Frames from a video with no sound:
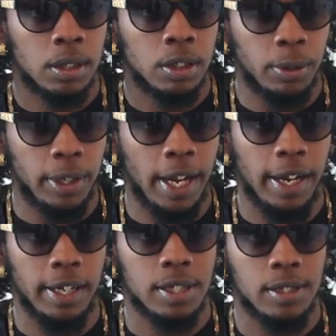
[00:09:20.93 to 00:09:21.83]
3
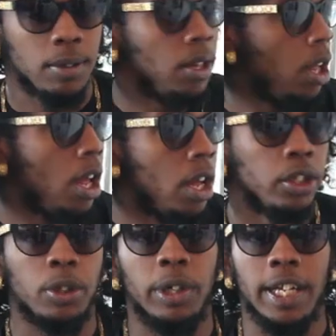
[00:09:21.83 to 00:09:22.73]
days.
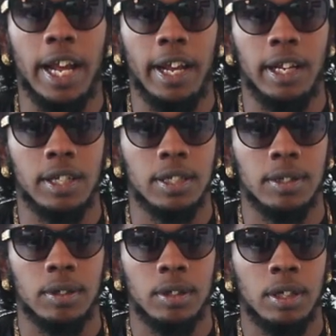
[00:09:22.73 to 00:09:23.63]
3 days.
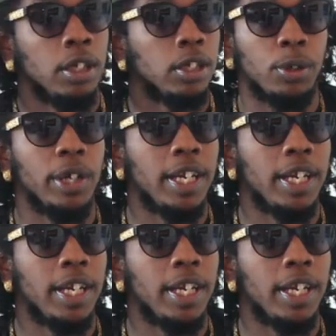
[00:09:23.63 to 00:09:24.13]
3